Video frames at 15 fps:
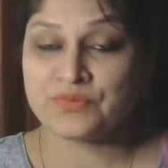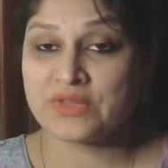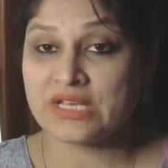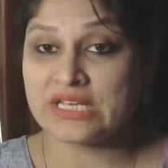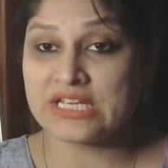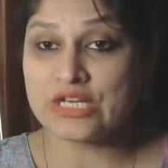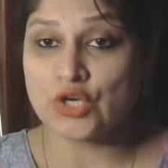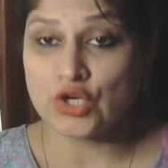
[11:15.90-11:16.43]

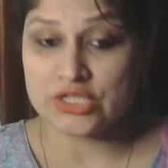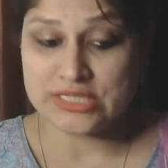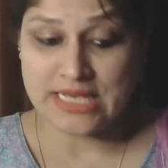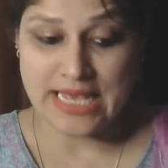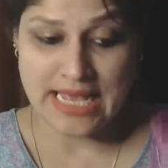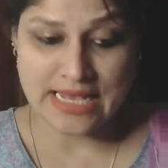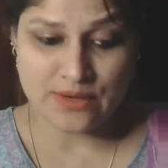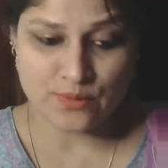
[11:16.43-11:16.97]
He got
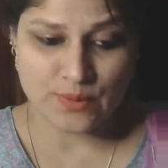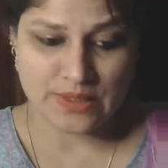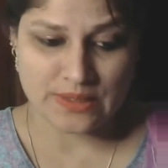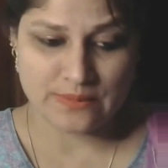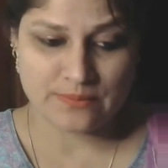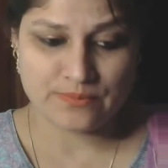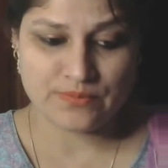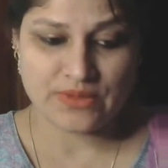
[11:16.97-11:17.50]
angry
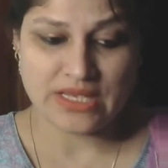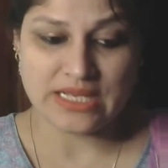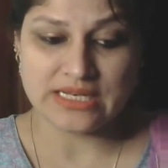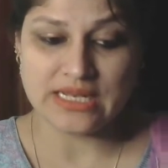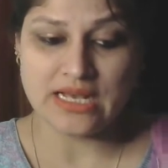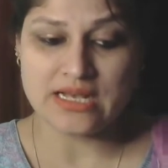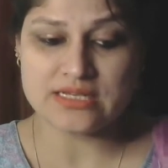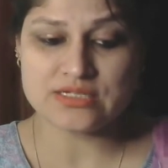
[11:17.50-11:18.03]
and
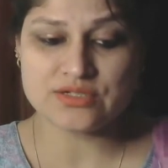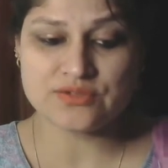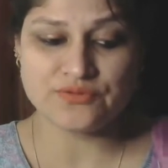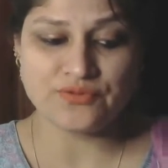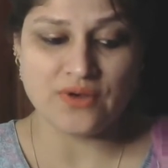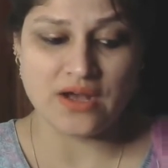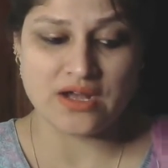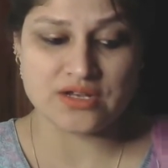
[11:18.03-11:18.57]
asked
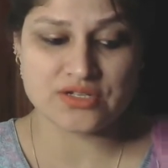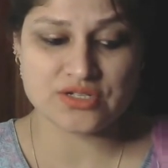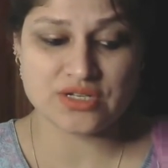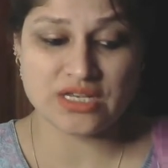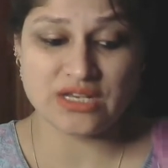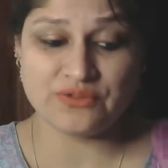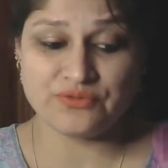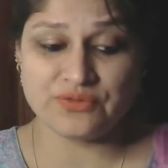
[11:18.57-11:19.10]
Defarge
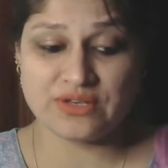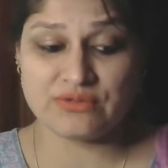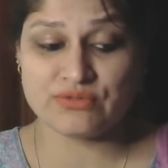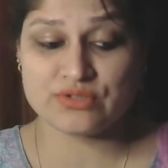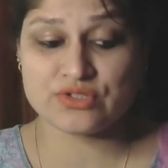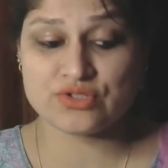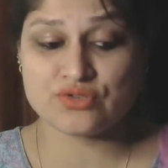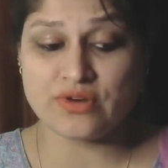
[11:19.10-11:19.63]
if he
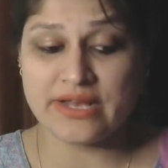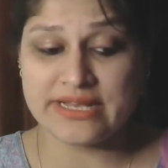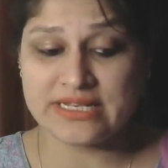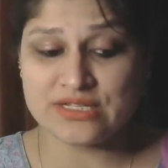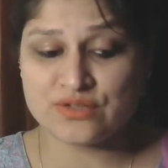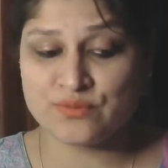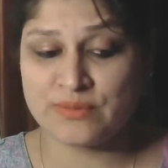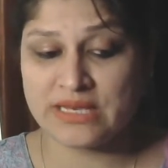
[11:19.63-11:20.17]
was trying
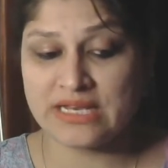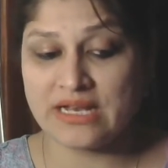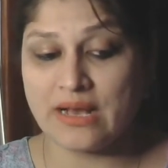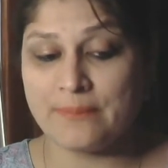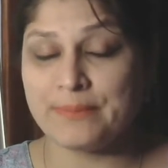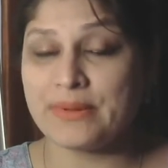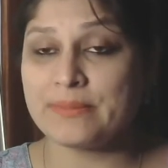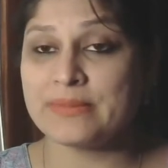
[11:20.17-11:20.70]
to make a
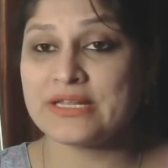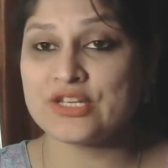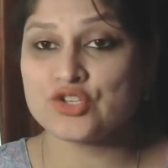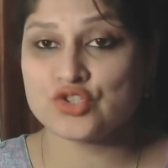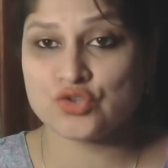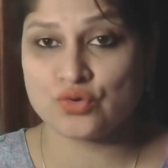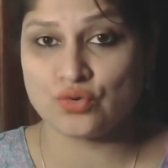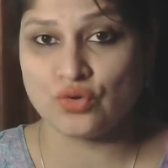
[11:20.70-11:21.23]
public
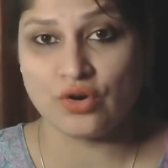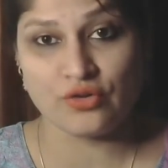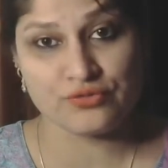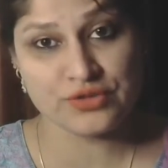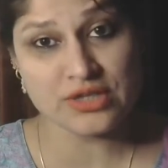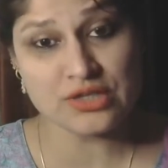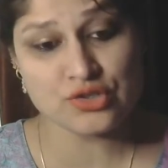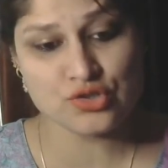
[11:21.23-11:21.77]
show of
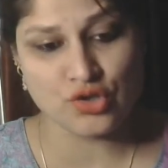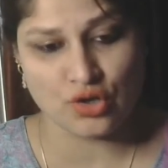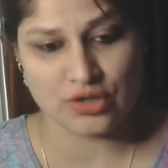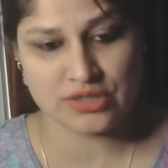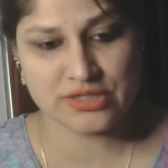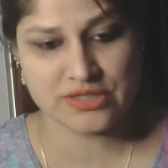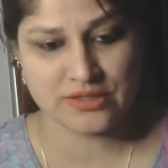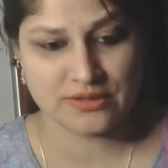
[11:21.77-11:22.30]
the
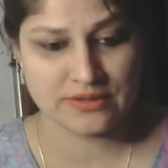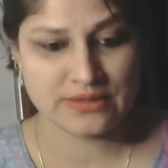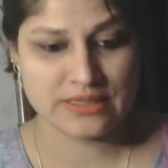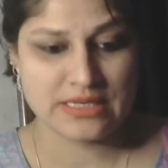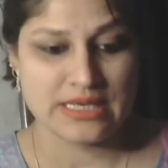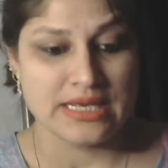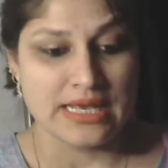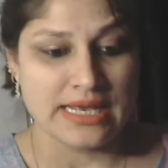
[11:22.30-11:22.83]
doctor.
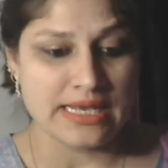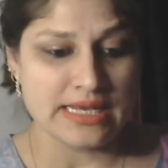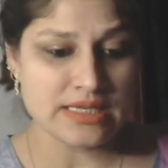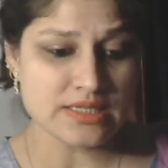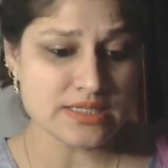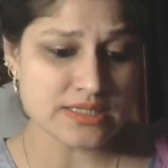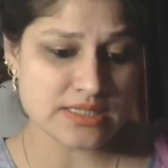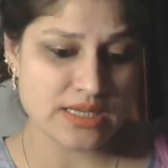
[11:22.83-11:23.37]
It
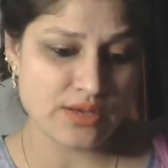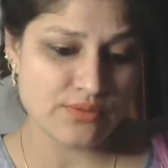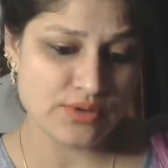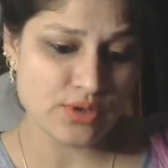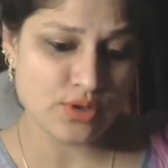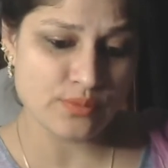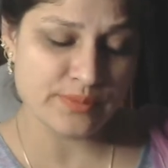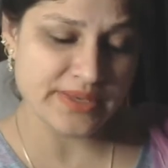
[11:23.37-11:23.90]
is given
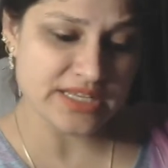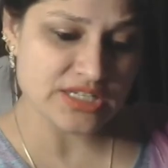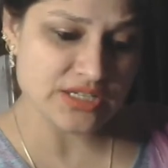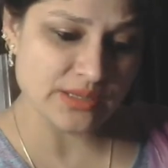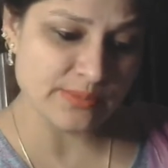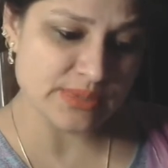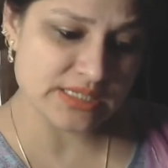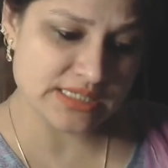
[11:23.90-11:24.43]
on page
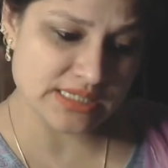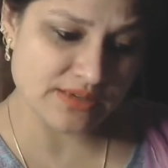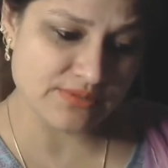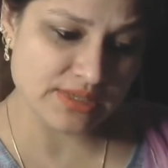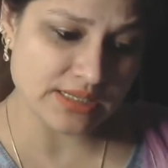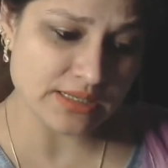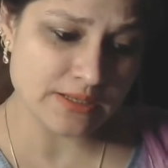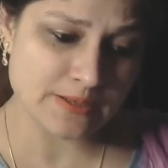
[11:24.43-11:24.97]
number 7.